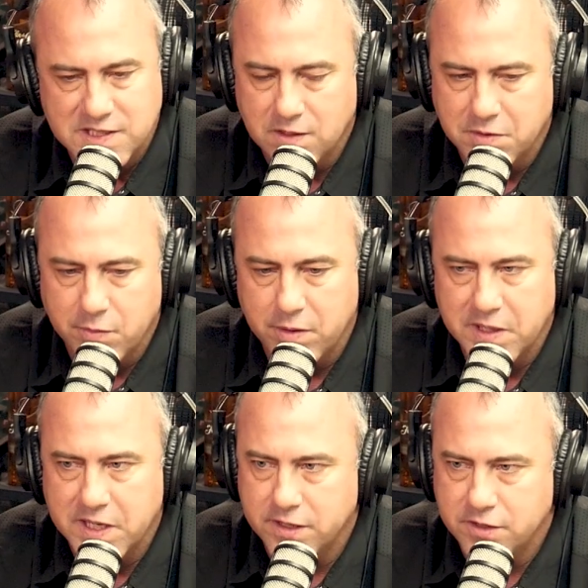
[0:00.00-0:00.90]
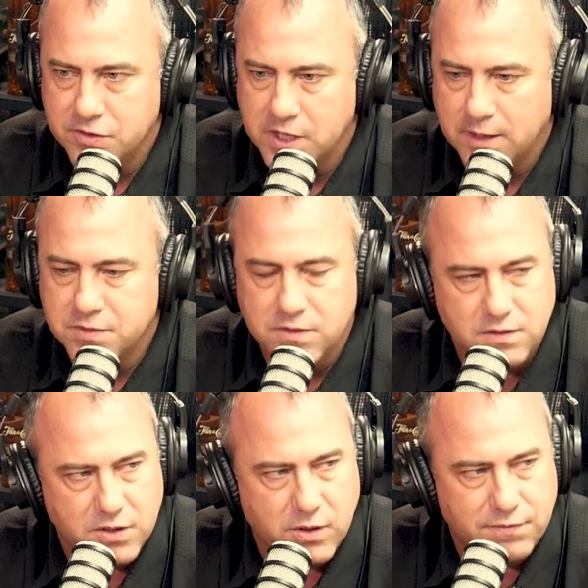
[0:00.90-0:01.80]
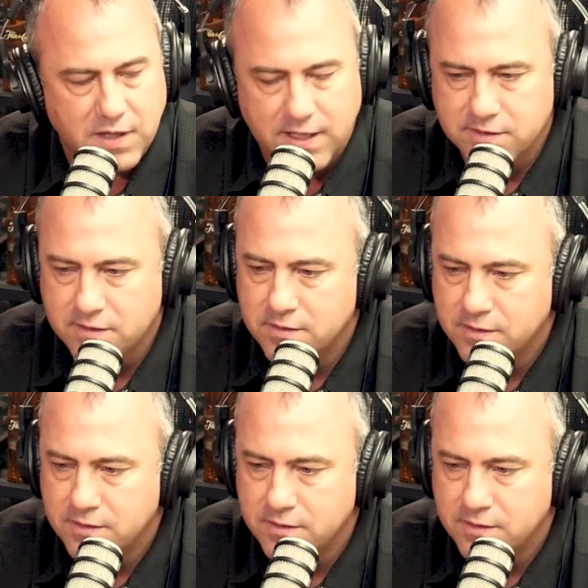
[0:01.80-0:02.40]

That's the only way we get in new shops. You have to ask.